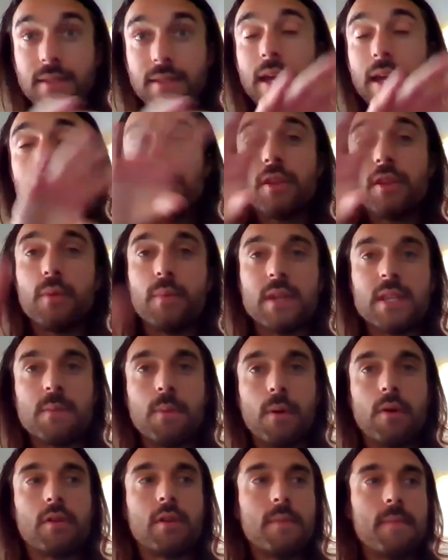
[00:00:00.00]
cycle that we
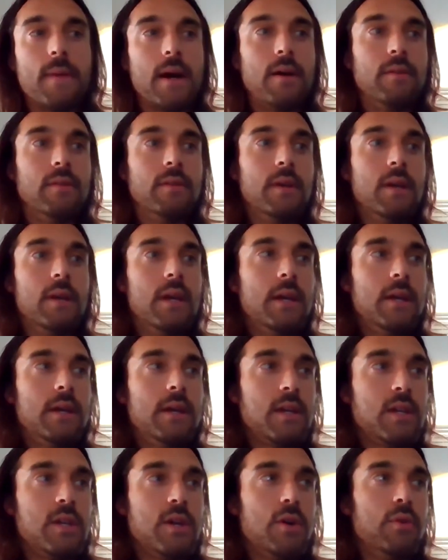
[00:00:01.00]
spoke about,
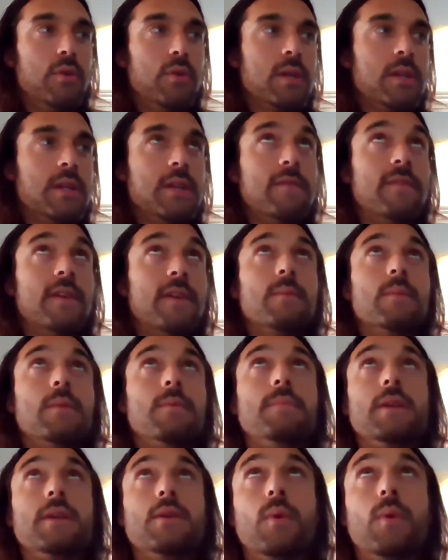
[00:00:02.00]
you know, you need vitamin
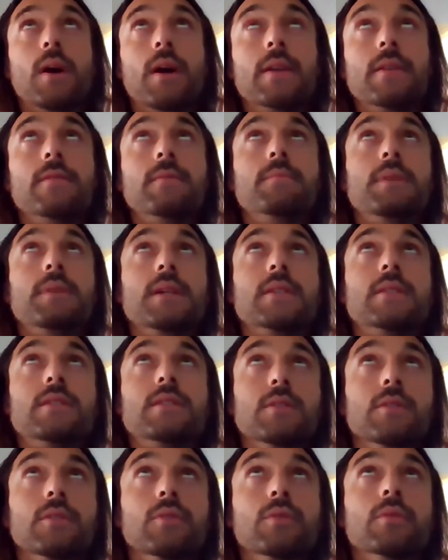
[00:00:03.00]
B one, B
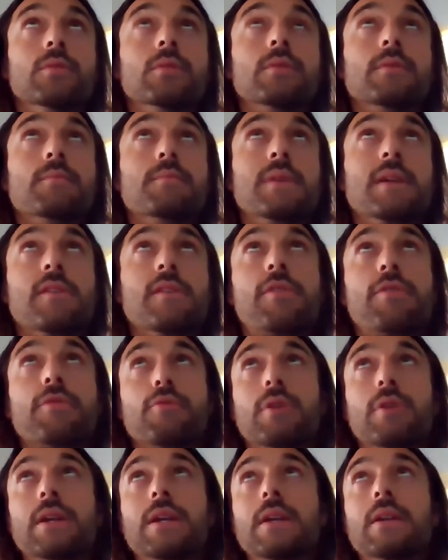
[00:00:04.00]
two, B
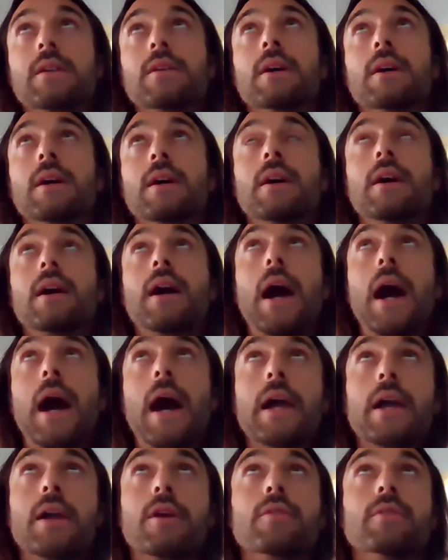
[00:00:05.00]
three,
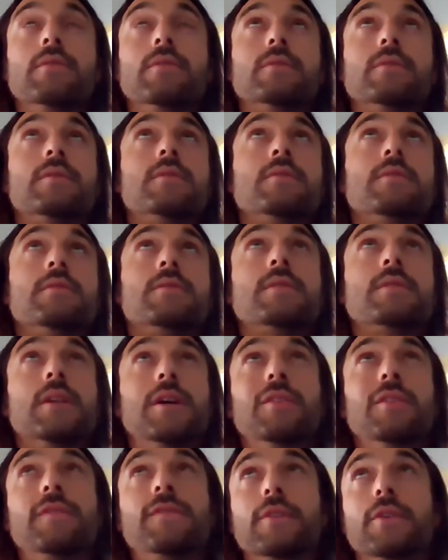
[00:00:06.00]
iron,
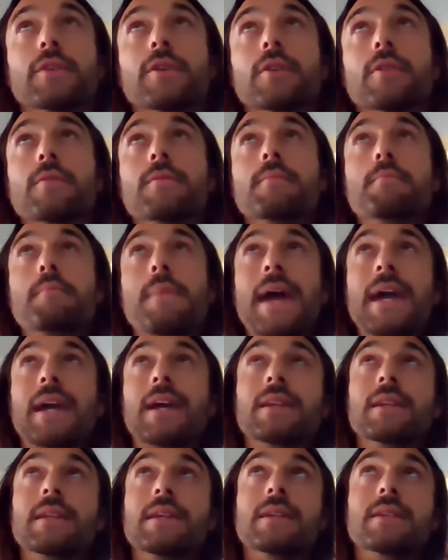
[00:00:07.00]
sulfur,
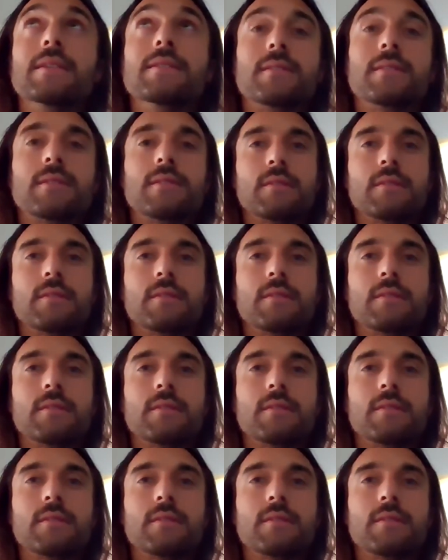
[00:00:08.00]
manganese.